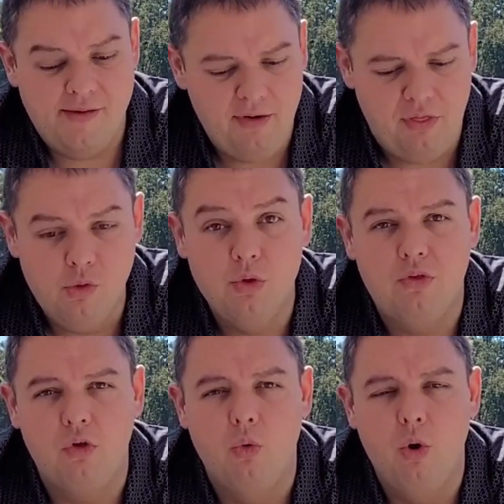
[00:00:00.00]
Everything was
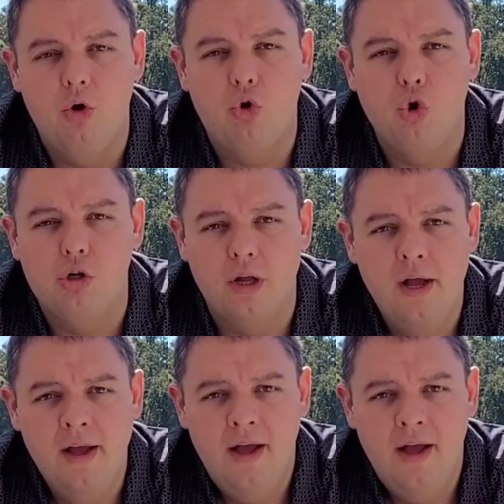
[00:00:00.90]
so well cooked.